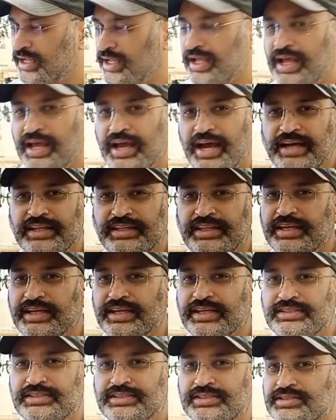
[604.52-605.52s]
I think
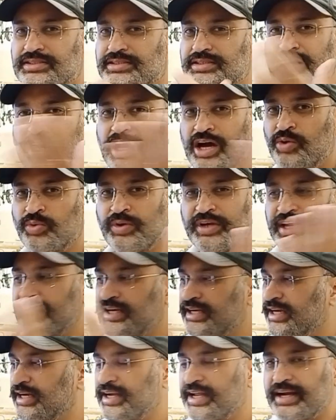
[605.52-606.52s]
it's
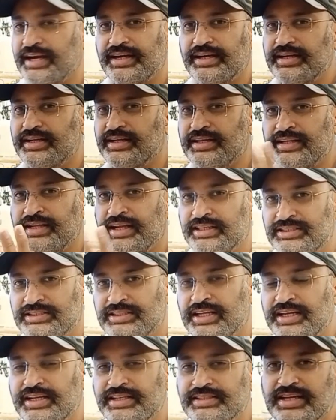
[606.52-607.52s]
outdated, and that's the
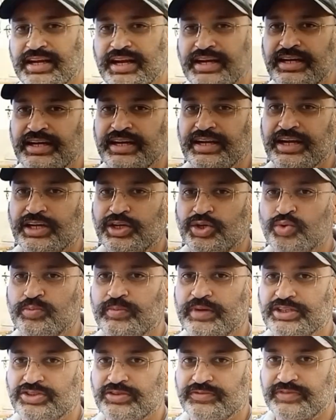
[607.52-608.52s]
reason I didn't get too
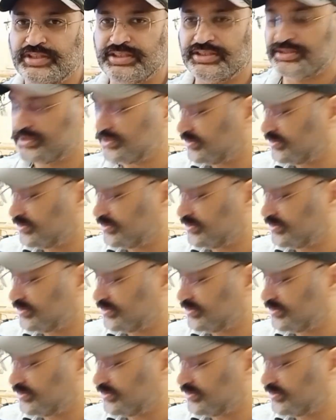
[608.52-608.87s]
much of this.